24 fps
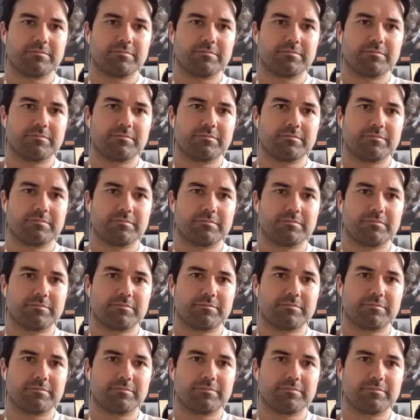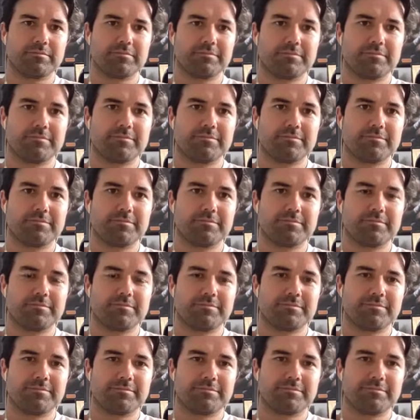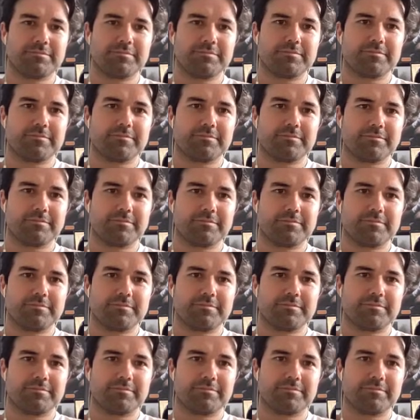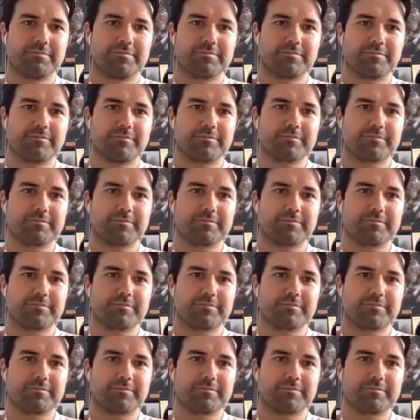(not speaking)